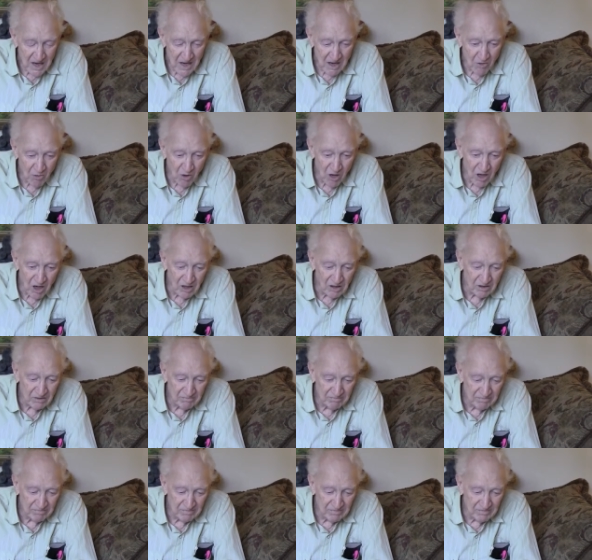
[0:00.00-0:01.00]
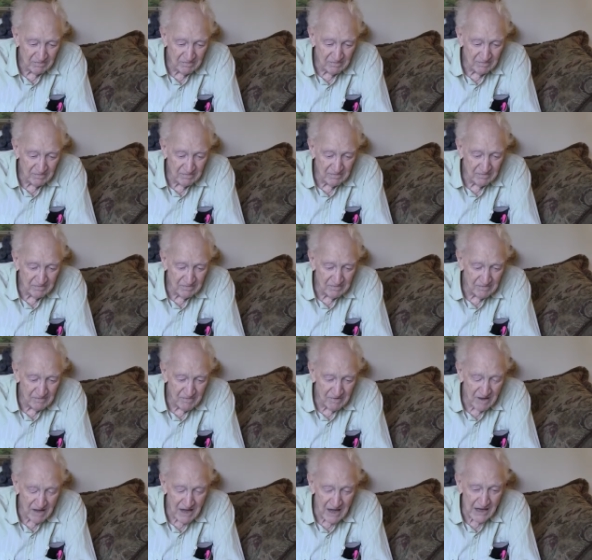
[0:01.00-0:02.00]
Well,
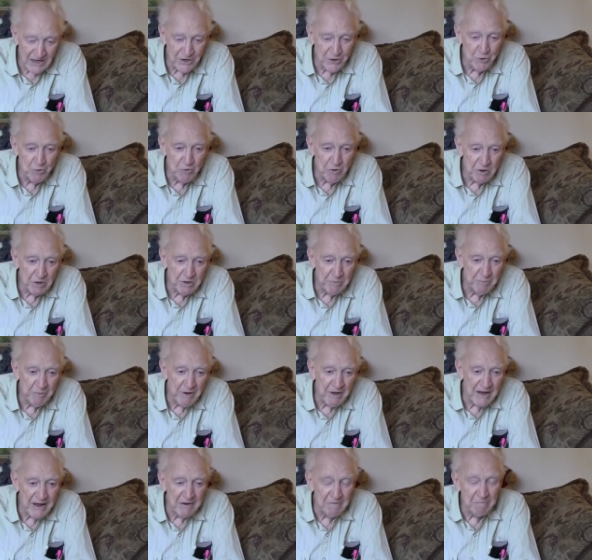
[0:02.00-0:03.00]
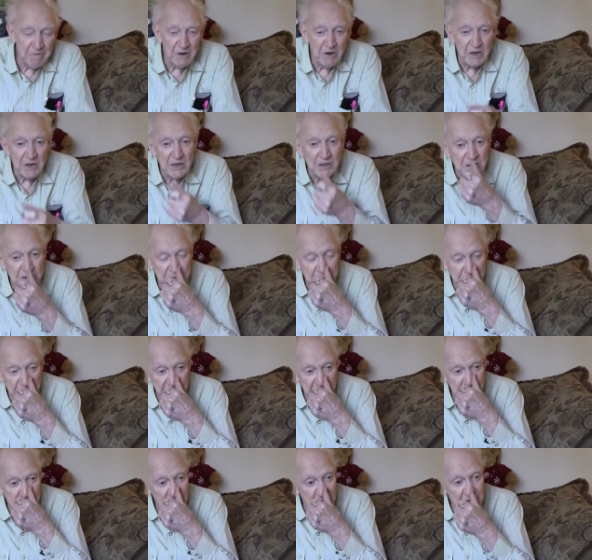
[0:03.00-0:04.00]
I knew where the plant was
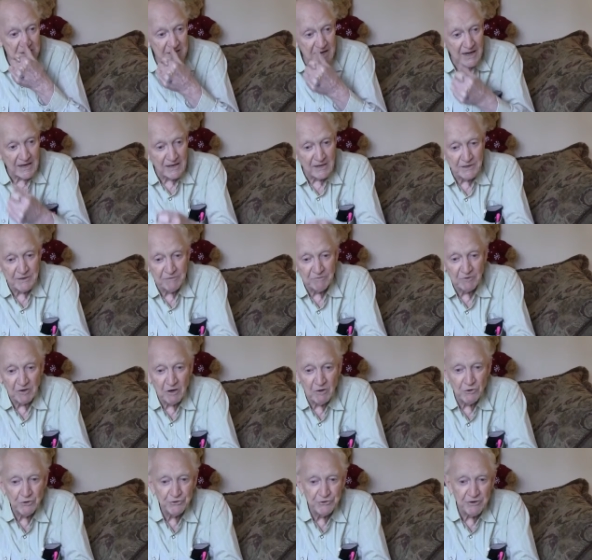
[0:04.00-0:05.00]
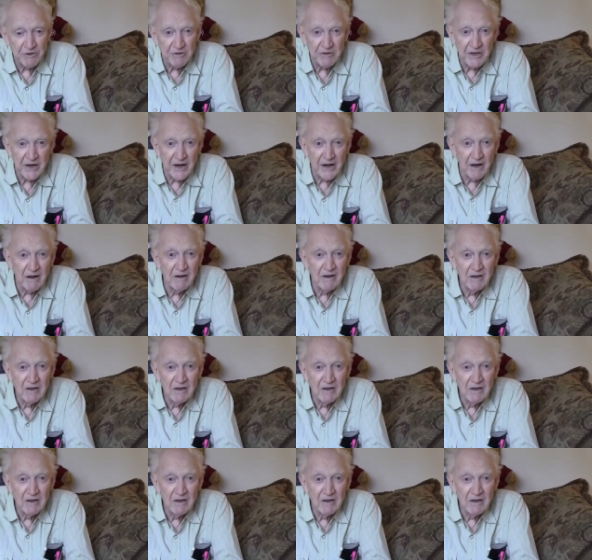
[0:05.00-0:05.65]
because I lived close to there.